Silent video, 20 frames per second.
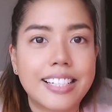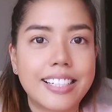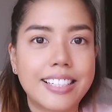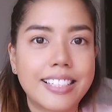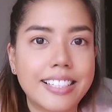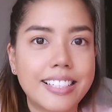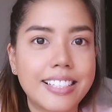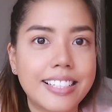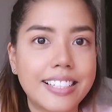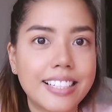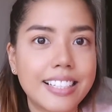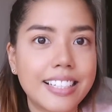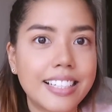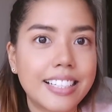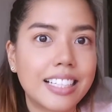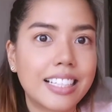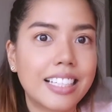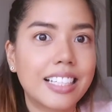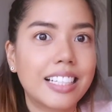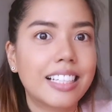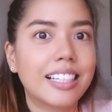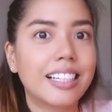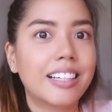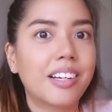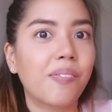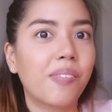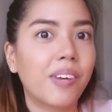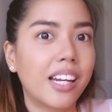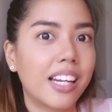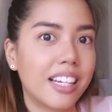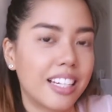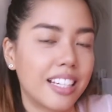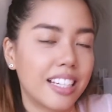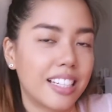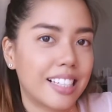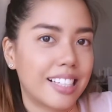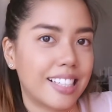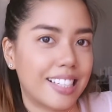good plus.